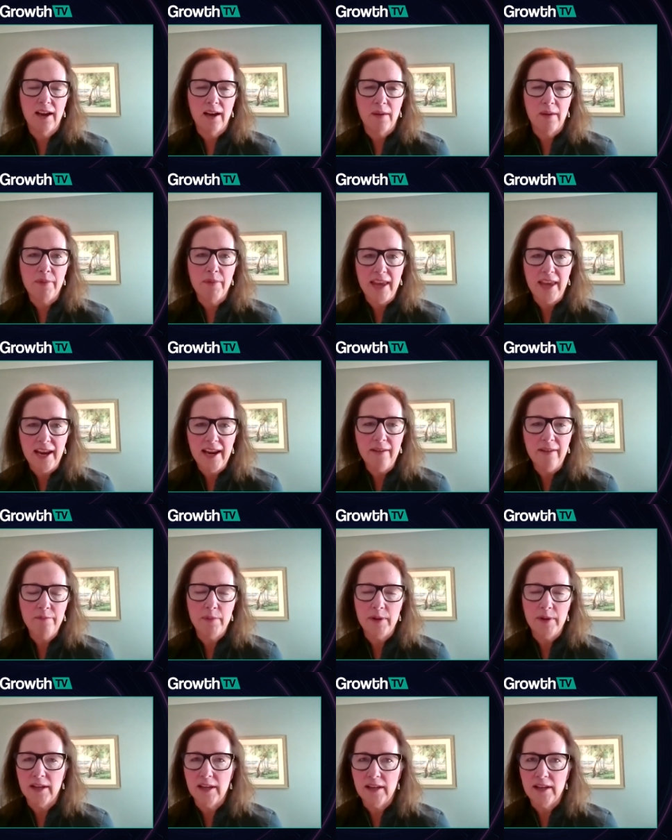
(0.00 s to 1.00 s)
Um, they
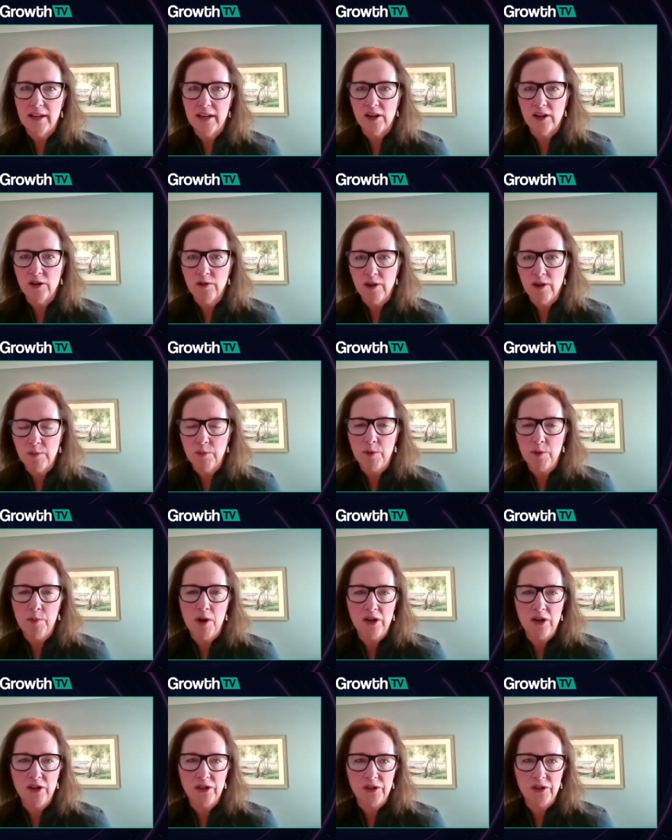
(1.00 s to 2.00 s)
have been incredible
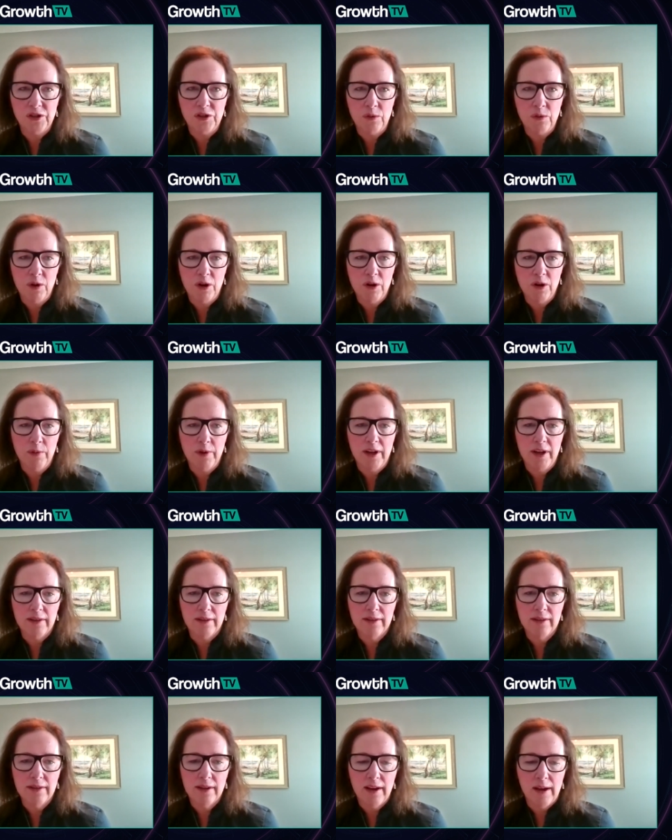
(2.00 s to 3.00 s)
partners to work
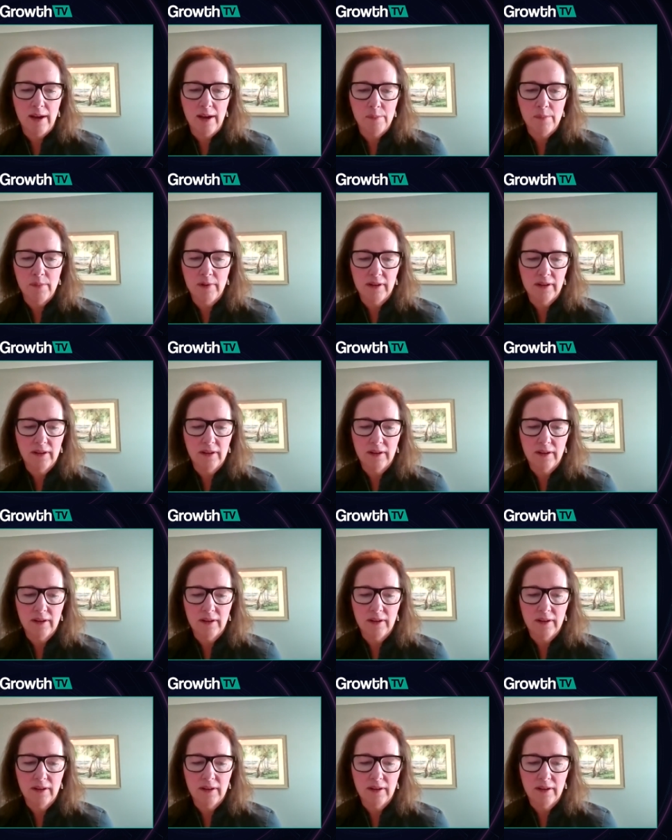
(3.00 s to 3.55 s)
with. Um,